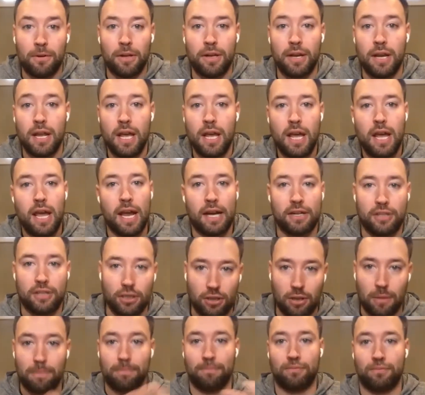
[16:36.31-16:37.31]
And it's just
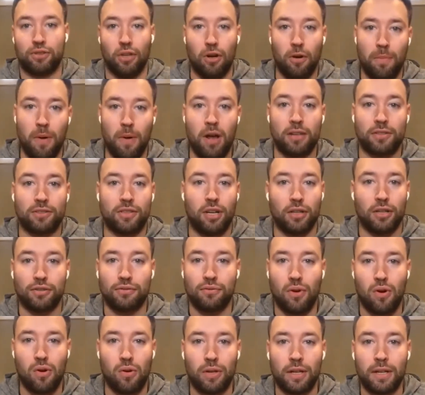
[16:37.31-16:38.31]
the snowball starts
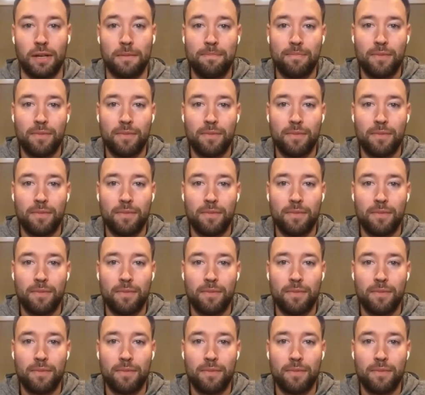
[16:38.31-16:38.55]
rolling.